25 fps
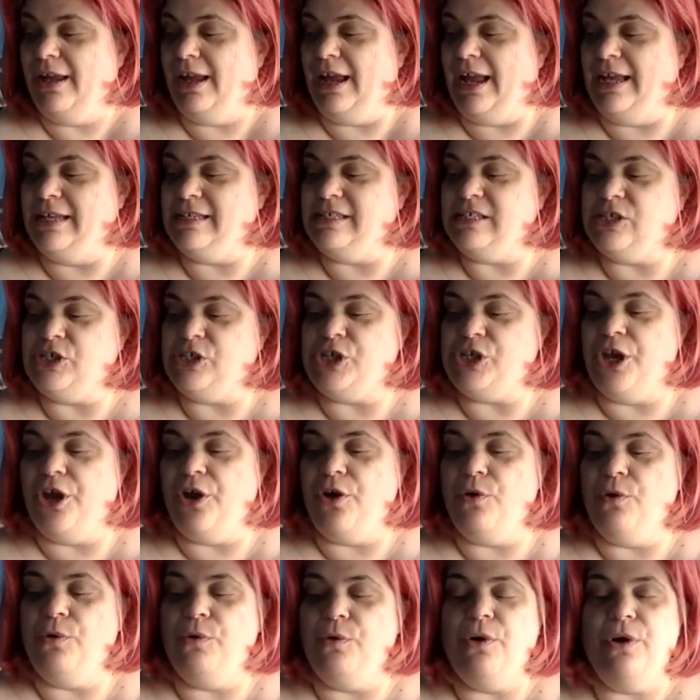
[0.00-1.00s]
And
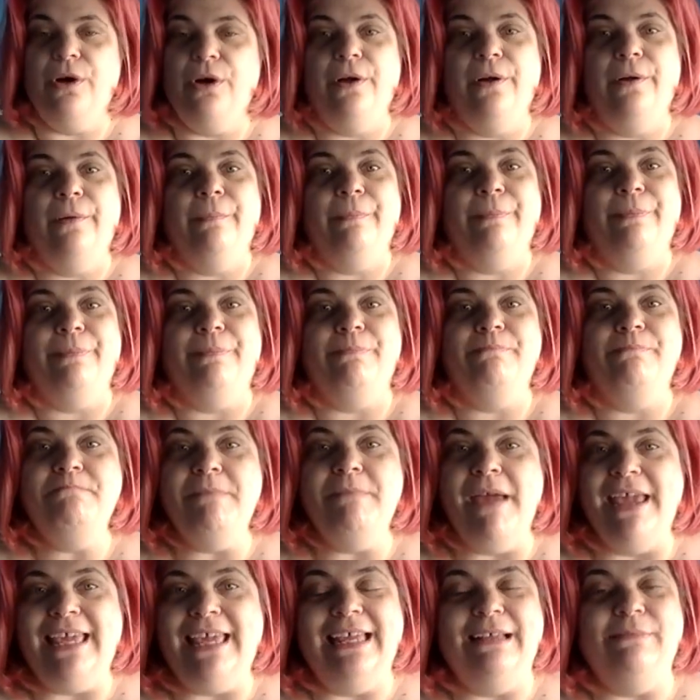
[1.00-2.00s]
so
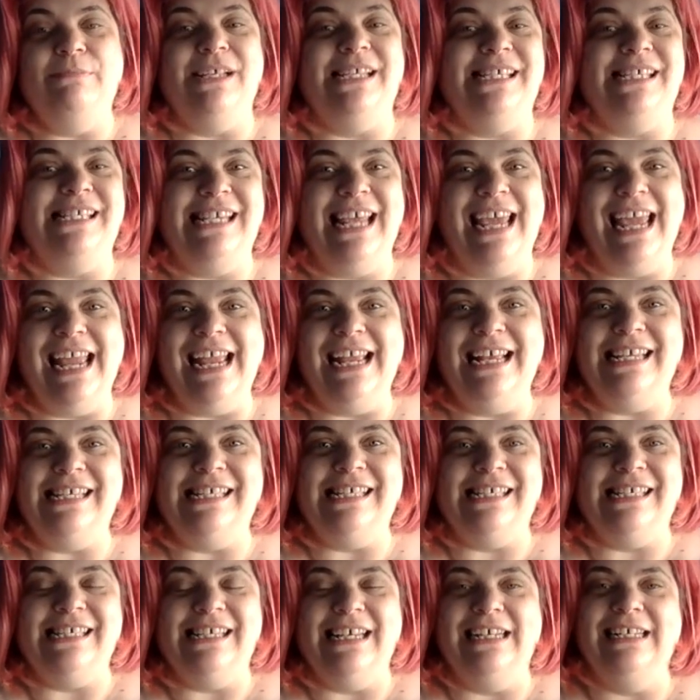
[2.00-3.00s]
making
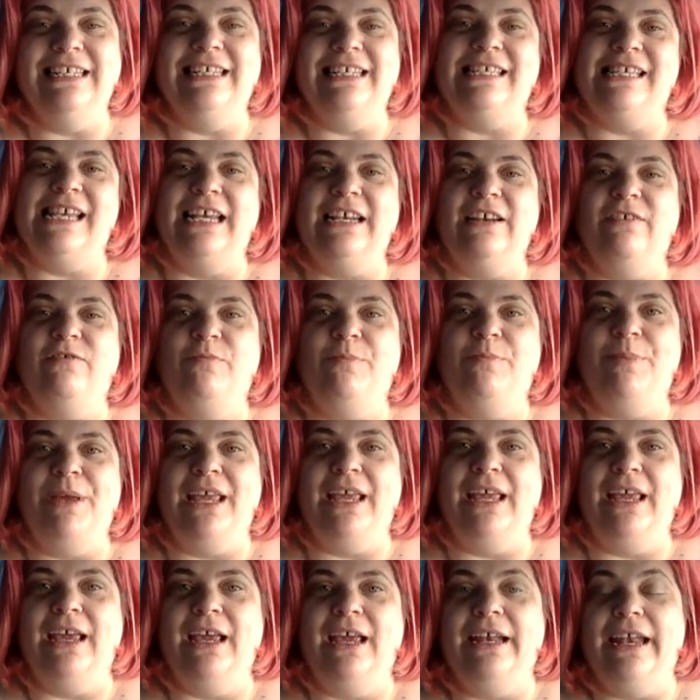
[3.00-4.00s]
mistakes instead of
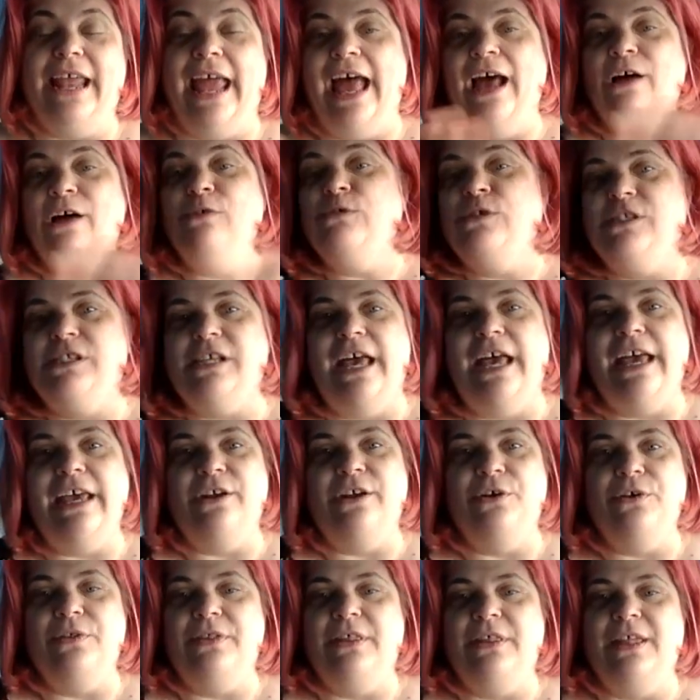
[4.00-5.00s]
being an outsider
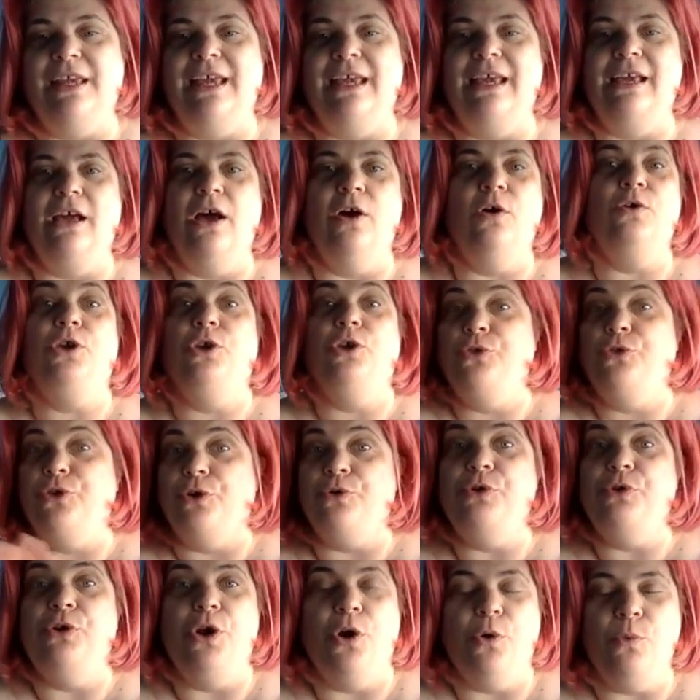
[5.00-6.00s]
thing oh you
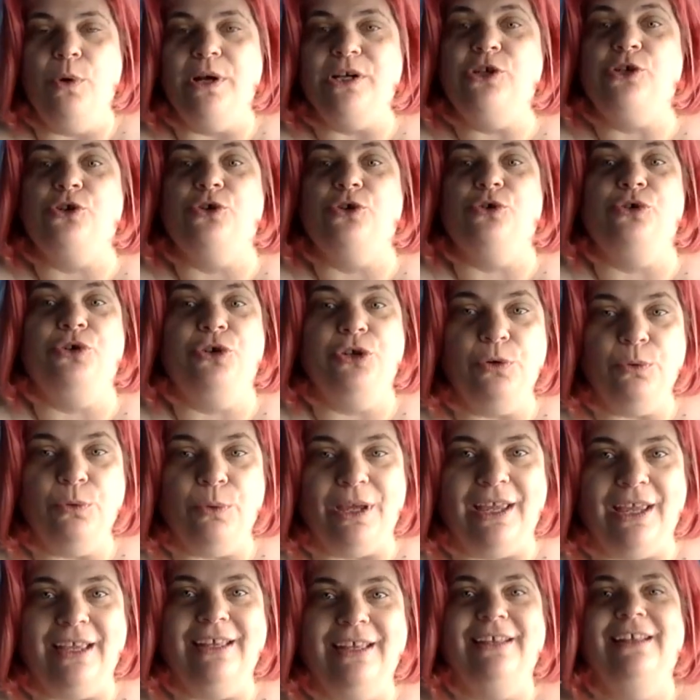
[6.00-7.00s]
don't know what you're
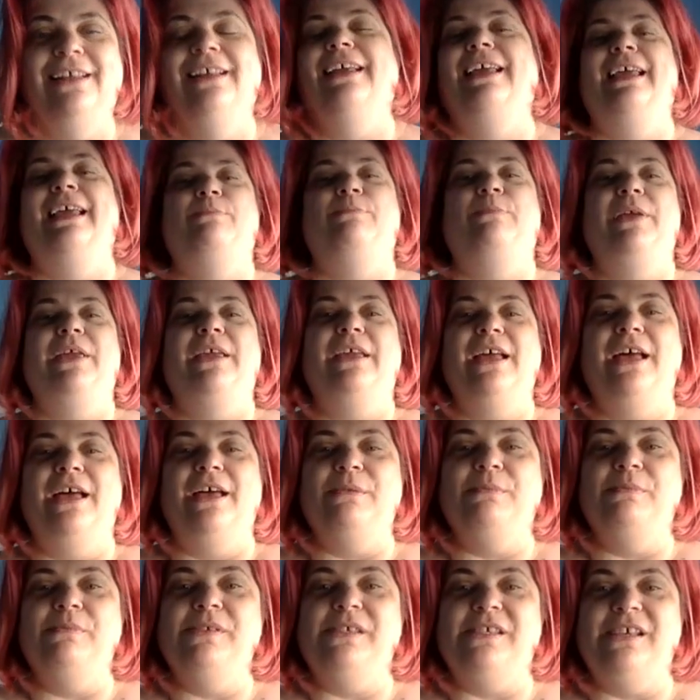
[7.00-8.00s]
doing it
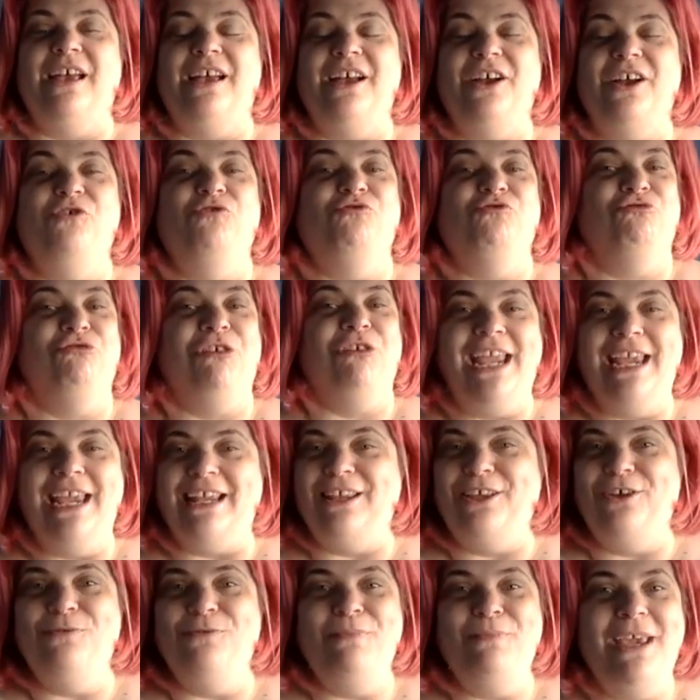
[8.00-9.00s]
becomes a,
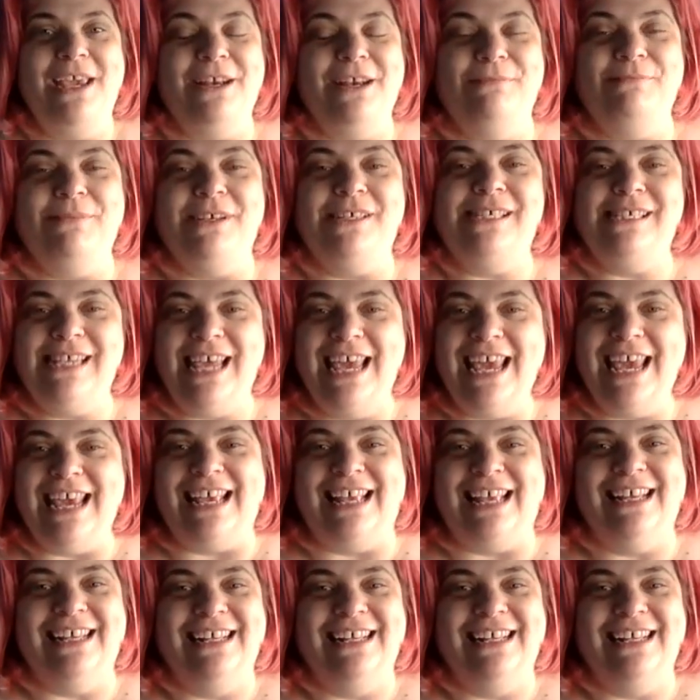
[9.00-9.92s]
great you made a mistake